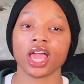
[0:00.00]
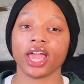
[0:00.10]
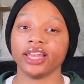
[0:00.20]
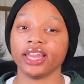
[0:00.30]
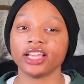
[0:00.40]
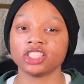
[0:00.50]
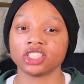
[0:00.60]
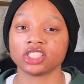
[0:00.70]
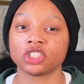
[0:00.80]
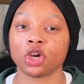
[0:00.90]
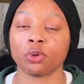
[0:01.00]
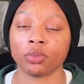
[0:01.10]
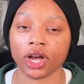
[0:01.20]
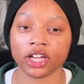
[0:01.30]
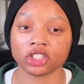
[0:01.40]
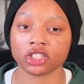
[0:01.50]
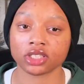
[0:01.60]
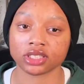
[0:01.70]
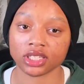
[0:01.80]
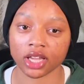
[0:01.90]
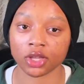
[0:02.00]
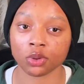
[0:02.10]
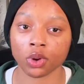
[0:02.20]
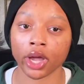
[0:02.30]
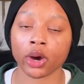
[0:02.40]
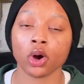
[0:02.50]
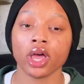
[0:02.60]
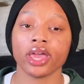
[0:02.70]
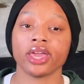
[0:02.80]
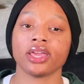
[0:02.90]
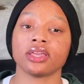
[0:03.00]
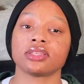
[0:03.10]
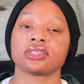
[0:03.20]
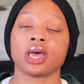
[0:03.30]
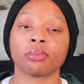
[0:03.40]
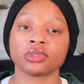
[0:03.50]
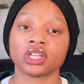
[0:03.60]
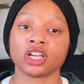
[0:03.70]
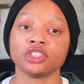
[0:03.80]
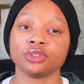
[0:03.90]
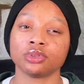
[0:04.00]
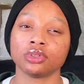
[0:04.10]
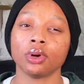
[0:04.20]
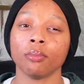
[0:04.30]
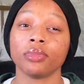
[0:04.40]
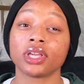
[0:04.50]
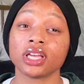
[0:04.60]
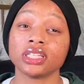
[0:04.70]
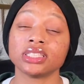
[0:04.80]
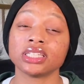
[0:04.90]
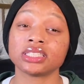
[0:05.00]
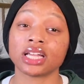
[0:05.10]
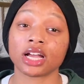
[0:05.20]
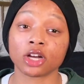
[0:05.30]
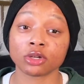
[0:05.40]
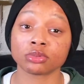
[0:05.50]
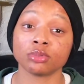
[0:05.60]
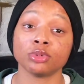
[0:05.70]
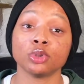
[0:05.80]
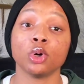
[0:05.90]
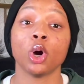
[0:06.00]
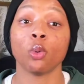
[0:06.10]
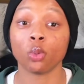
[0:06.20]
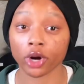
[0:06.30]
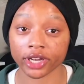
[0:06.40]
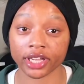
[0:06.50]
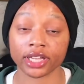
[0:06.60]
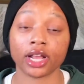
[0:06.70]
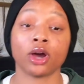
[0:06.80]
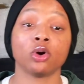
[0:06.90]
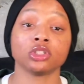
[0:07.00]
and that's just your mind trying to psych you out and sabotage you because it's not comfortable working out,